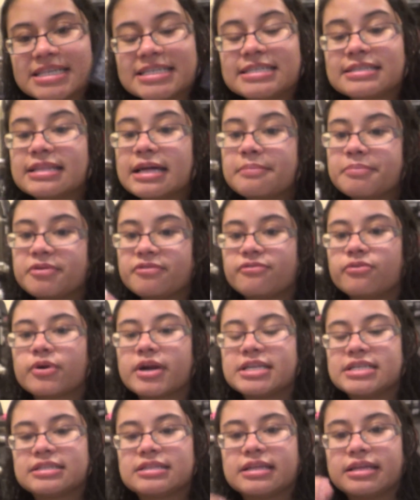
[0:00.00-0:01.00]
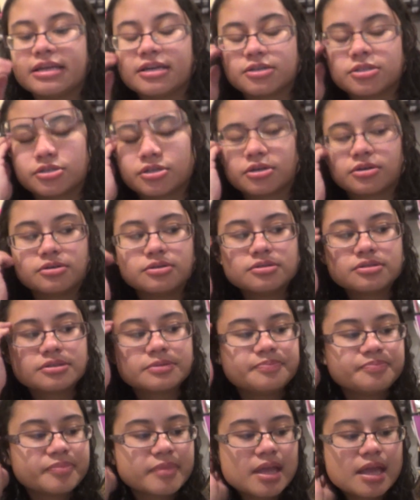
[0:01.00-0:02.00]
I did that before I did the ink
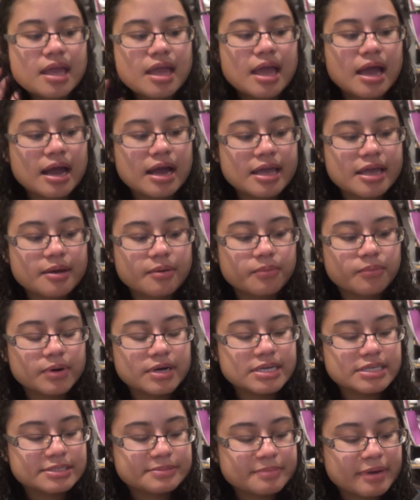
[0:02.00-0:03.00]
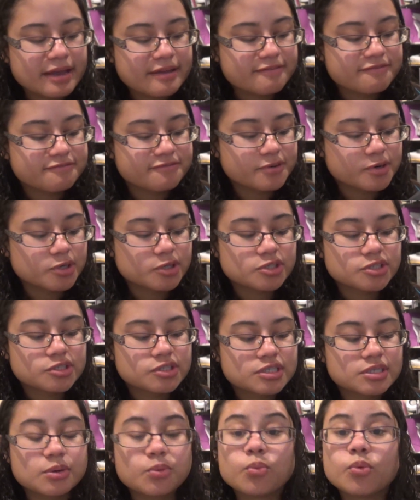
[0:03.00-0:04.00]
circles. It was my
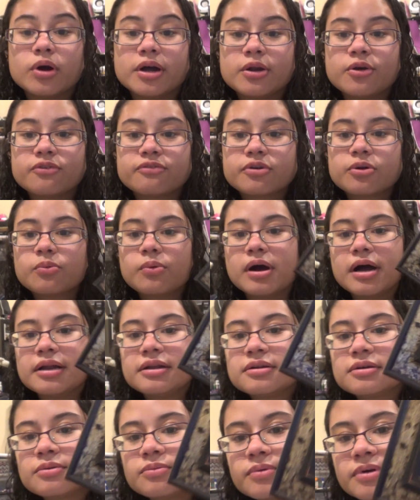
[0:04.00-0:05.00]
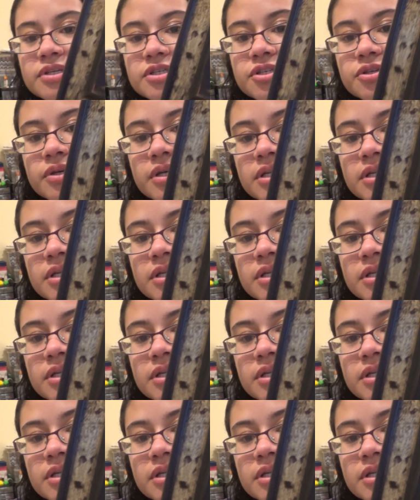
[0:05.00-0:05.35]
first 1/1, which you